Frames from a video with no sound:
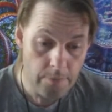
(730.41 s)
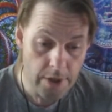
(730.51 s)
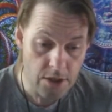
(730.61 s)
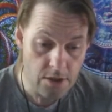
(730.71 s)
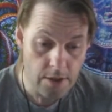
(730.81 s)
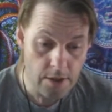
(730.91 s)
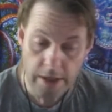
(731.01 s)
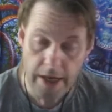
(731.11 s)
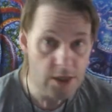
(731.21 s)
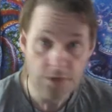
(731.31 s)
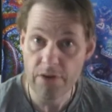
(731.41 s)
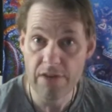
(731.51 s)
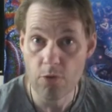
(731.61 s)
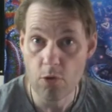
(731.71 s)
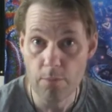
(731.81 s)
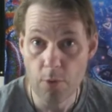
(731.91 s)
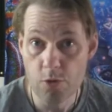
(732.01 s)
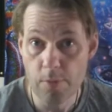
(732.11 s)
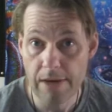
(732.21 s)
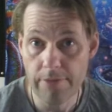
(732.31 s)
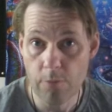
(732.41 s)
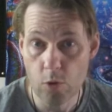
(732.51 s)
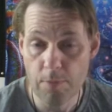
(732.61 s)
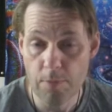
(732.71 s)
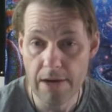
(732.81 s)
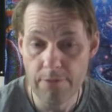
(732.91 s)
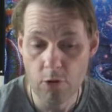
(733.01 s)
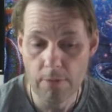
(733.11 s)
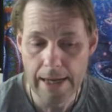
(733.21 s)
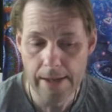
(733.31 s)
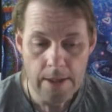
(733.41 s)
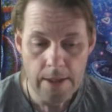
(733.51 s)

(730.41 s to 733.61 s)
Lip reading: It's a free-for-all multiplayer format.